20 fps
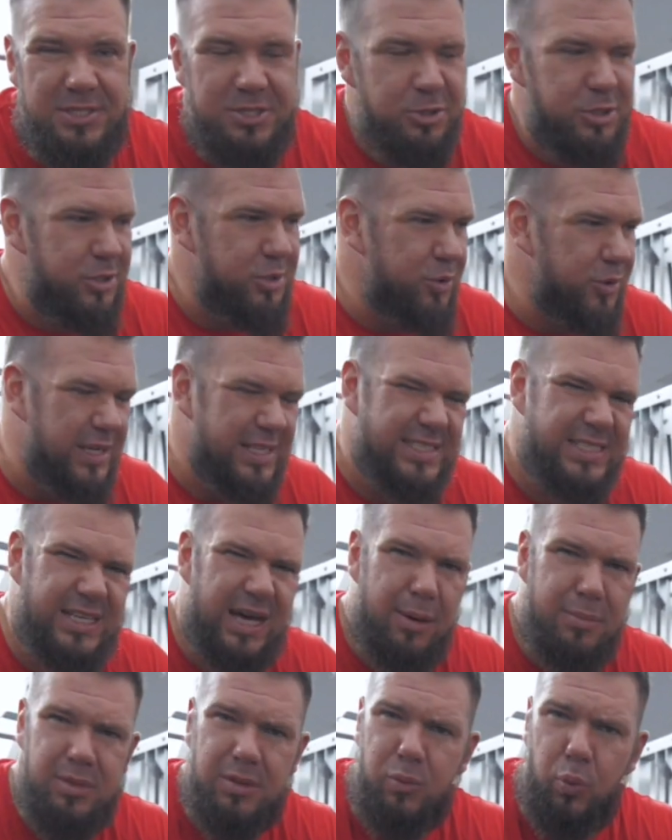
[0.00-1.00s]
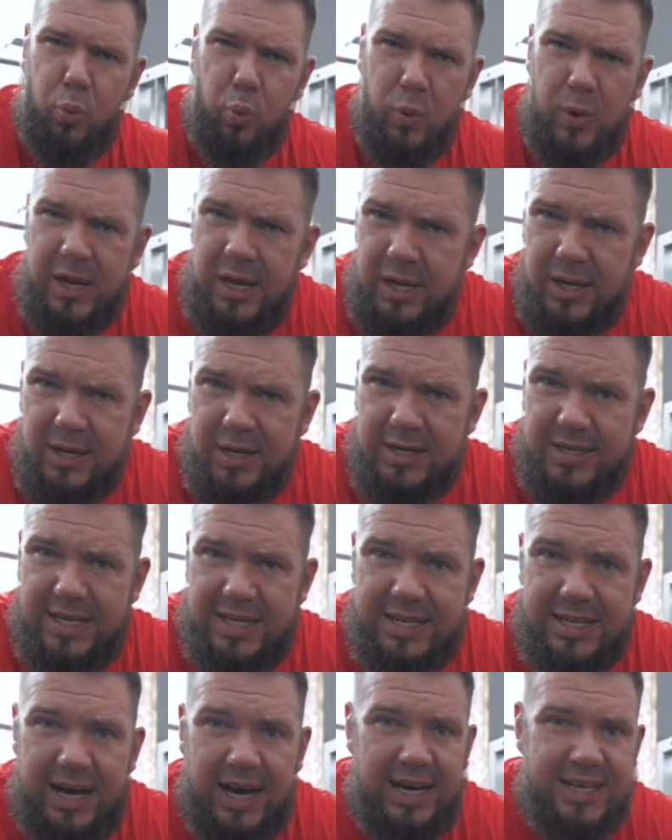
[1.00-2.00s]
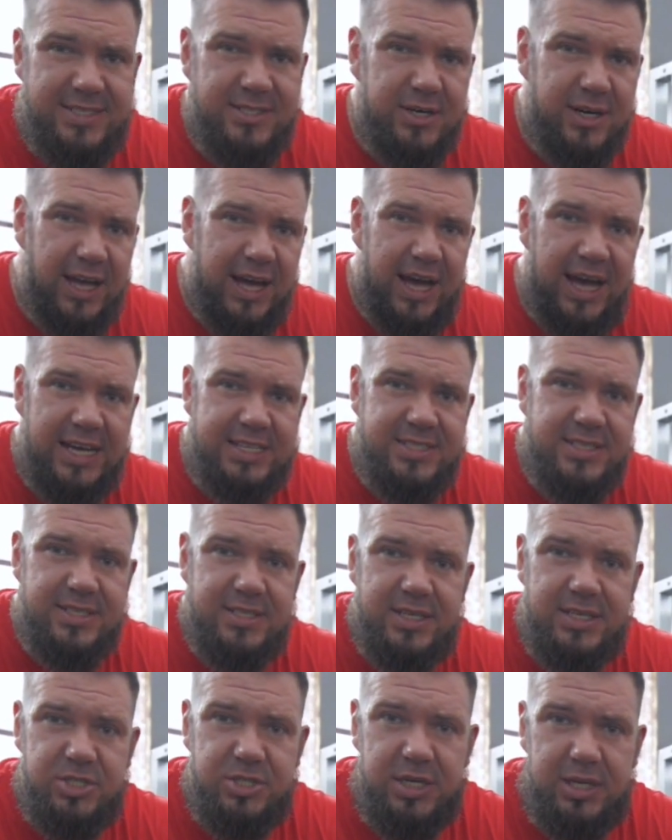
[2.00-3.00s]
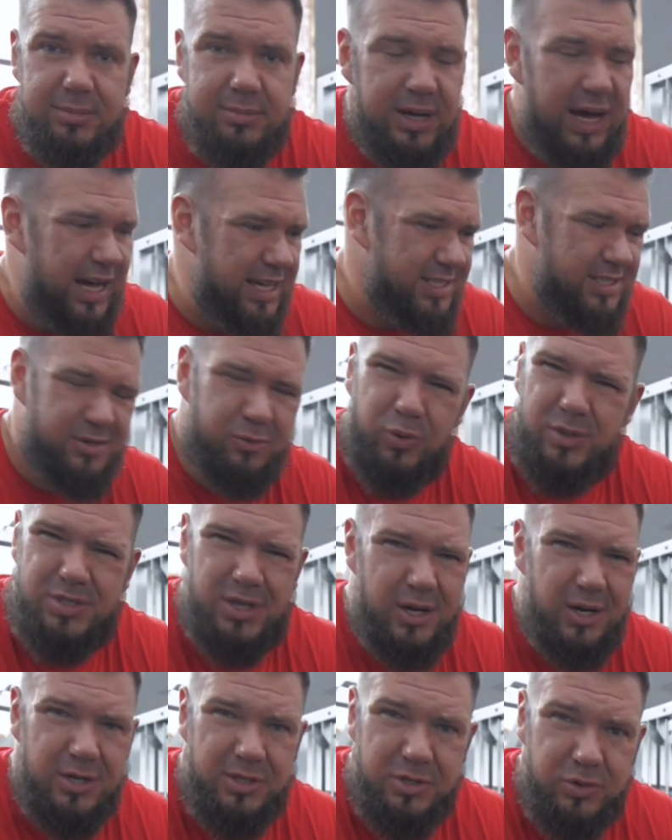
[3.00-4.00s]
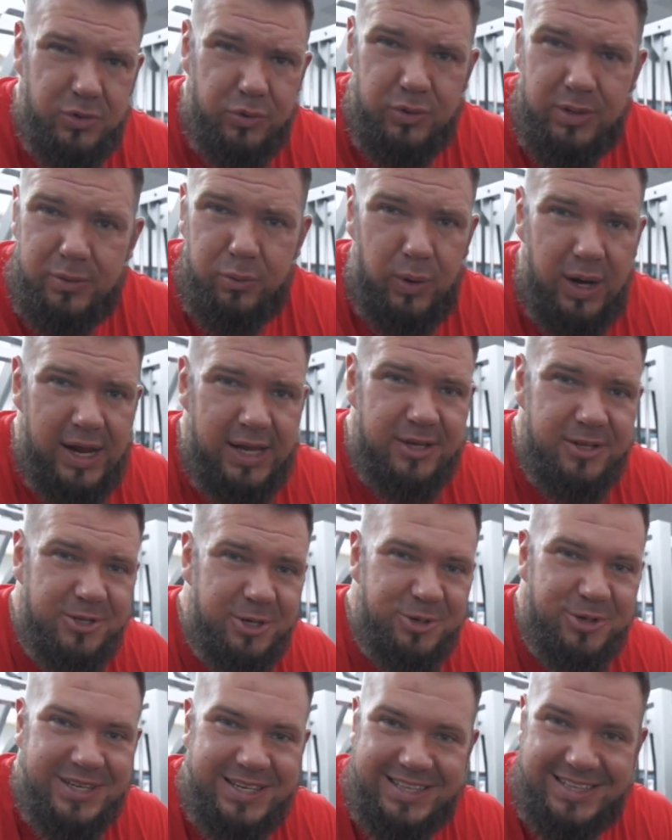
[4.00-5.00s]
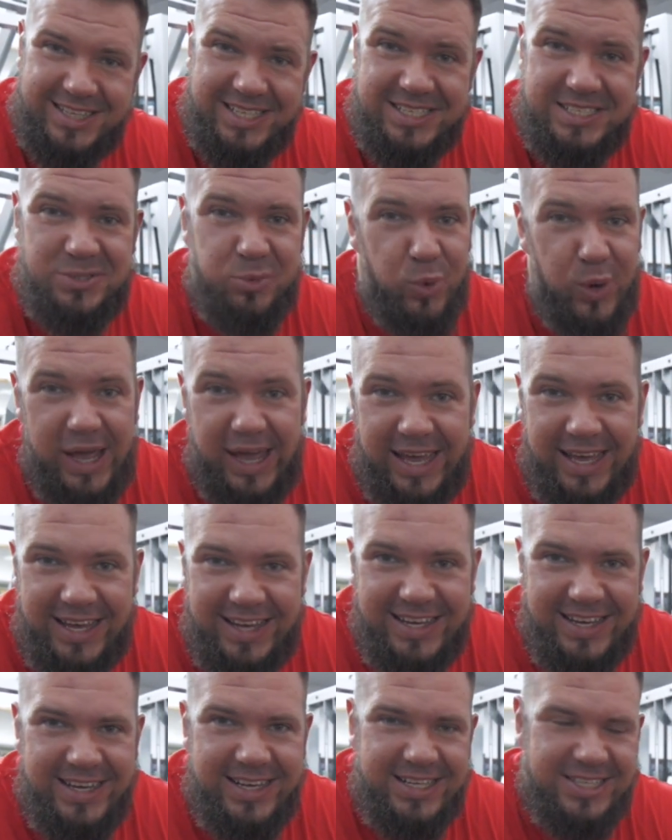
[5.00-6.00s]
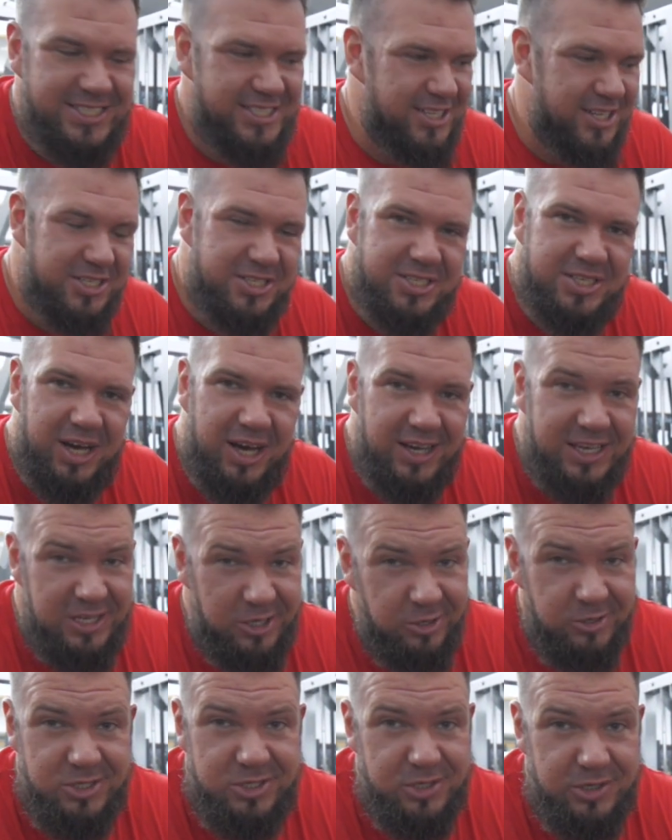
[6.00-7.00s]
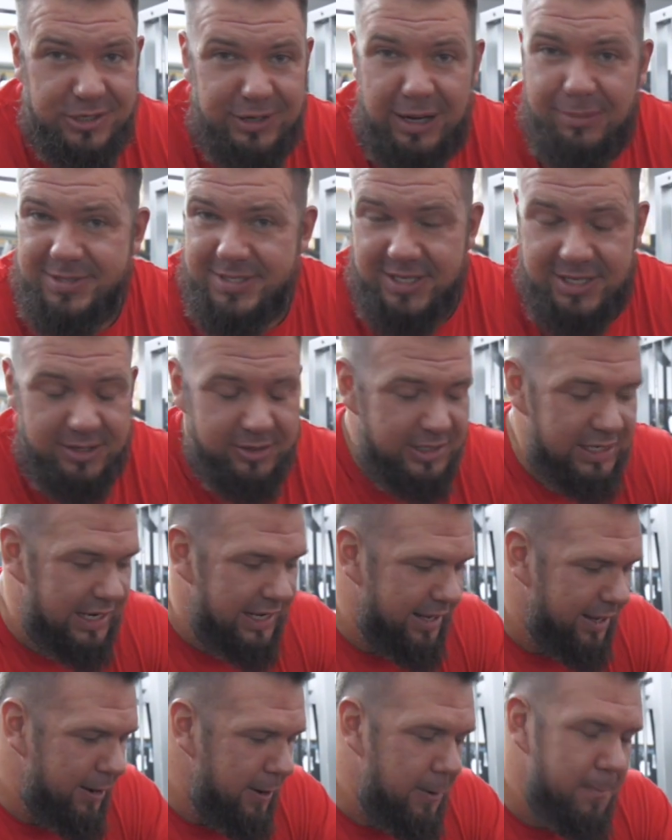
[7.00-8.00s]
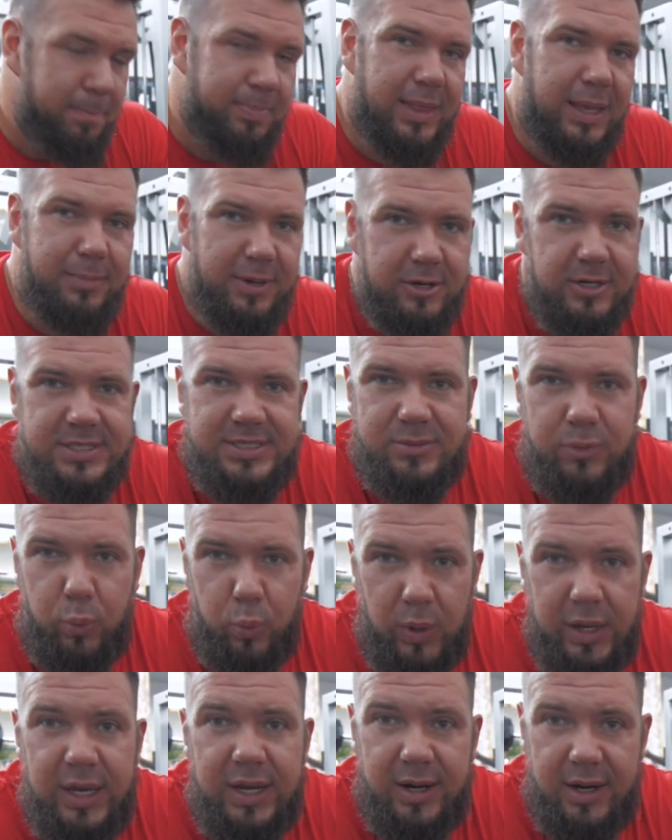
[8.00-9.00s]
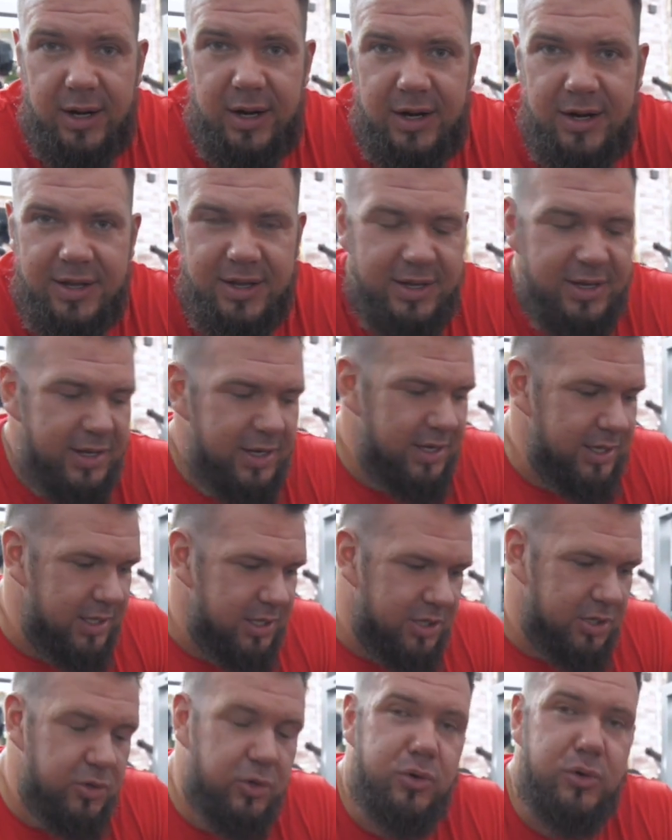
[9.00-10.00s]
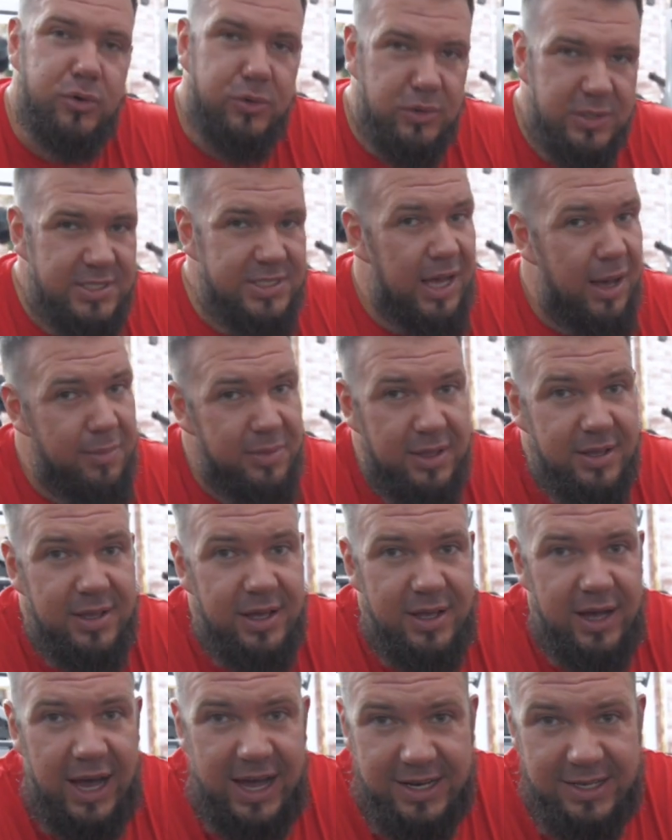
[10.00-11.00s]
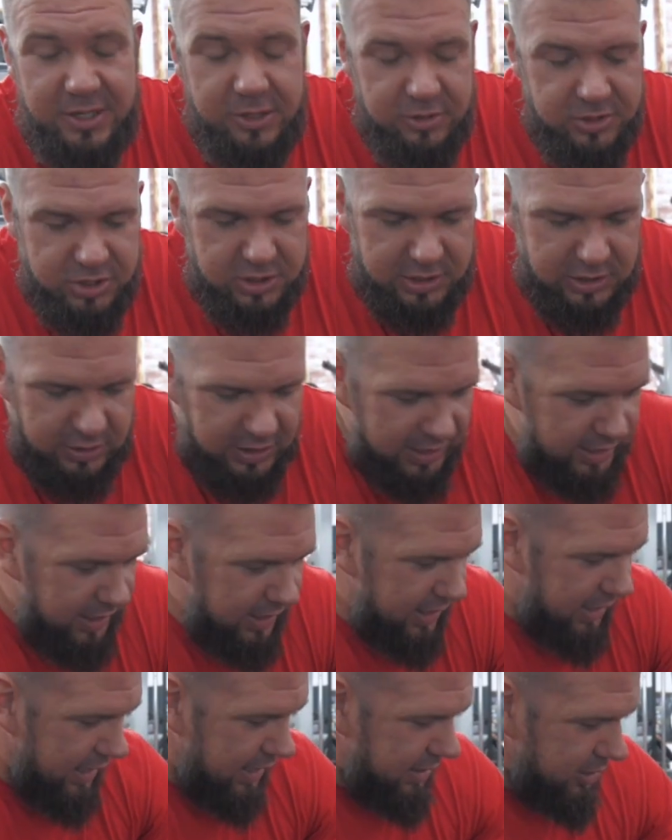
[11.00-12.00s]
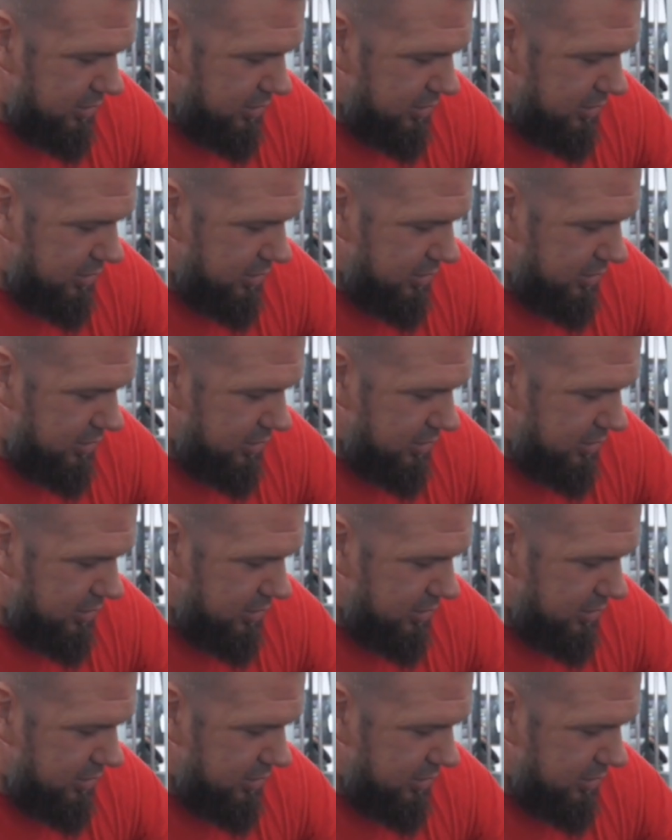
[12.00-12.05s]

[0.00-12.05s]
you're doing something weird, and other guys in the gym ask, "What are you doing? Why are you doing this way?" It's not usual, absolutely, because we are do something unusual, and